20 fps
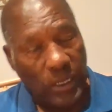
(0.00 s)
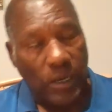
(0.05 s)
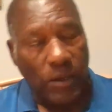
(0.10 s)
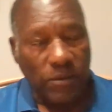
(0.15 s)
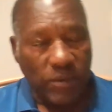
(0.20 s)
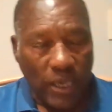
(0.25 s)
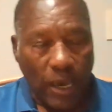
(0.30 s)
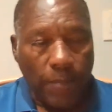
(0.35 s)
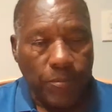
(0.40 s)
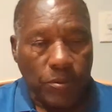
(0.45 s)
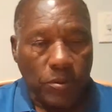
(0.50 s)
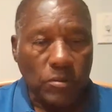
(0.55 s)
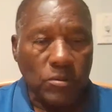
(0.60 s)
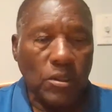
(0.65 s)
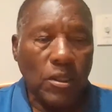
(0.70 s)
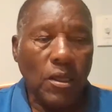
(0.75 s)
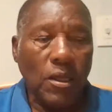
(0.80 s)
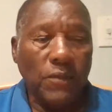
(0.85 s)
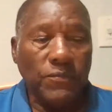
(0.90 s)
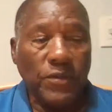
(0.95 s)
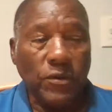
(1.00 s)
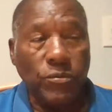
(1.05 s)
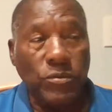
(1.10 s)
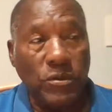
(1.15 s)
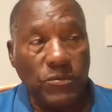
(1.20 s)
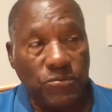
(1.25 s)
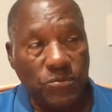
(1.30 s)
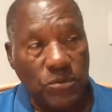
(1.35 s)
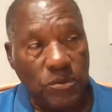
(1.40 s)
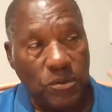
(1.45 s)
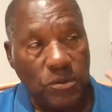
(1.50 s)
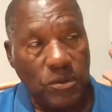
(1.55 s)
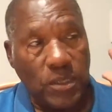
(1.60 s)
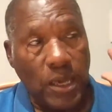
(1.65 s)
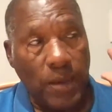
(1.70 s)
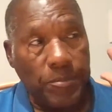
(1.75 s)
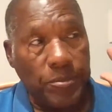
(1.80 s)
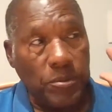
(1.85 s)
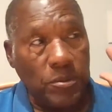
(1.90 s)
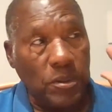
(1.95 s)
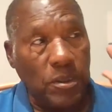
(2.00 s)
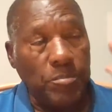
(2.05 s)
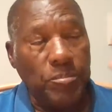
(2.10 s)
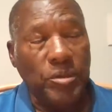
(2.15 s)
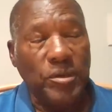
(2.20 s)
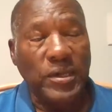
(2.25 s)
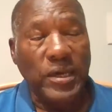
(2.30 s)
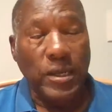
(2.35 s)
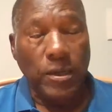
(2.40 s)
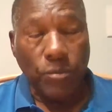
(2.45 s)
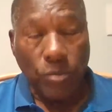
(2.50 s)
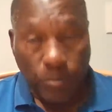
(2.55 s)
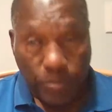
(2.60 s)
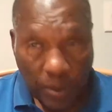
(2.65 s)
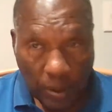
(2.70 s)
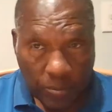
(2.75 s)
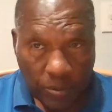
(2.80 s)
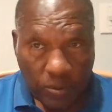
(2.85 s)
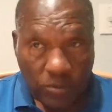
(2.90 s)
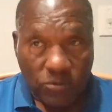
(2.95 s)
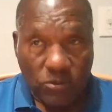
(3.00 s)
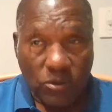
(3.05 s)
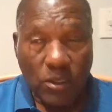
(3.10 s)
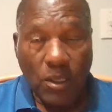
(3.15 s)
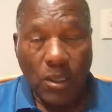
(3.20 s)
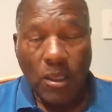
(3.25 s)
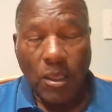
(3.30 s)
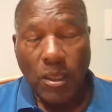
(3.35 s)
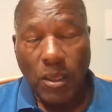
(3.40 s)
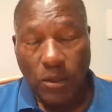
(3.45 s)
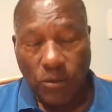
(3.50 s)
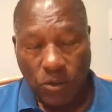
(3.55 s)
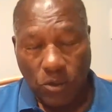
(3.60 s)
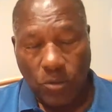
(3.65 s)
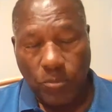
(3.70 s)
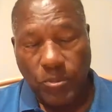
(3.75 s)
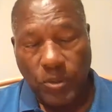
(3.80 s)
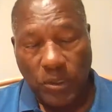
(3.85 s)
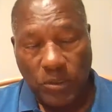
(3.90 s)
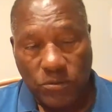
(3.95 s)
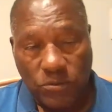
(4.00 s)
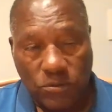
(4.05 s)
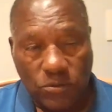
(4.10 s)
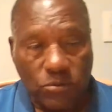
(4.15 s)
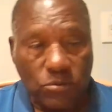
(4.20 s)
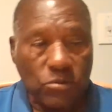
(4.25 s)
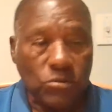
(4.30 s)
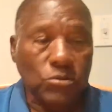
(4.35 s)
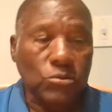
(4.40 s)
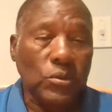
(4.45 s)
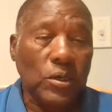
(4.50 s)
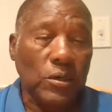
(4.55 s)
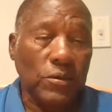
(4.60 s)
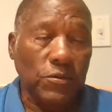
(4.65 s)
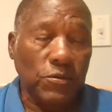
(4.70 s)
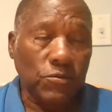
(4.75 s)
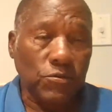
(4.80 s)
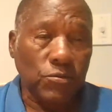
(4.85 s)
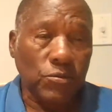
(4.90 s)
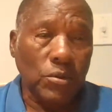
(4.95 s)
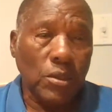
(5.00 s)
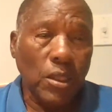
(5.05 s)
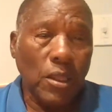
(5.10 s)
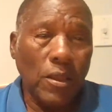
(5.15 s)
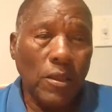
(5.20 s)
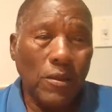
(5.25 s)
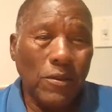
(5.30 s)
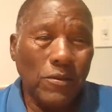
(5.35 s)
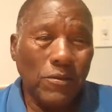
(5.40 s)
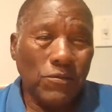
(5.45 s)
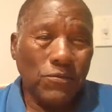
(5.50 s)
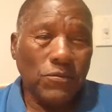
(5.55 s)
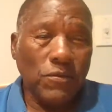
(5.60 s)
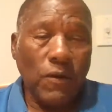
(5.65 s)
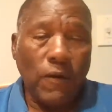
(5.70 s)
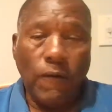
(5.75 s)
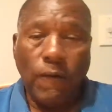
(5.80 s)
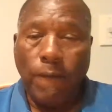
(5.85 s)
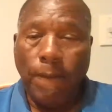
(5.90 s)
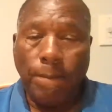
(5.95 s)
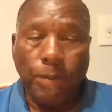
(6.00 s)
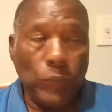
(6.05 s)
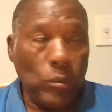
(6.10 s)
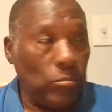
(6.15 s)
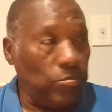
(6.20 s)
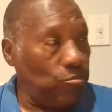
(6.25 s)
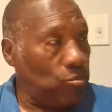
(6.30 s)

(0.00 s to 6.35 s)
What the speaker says: our capital that we've seen happen in banana republics and other places throughout history. So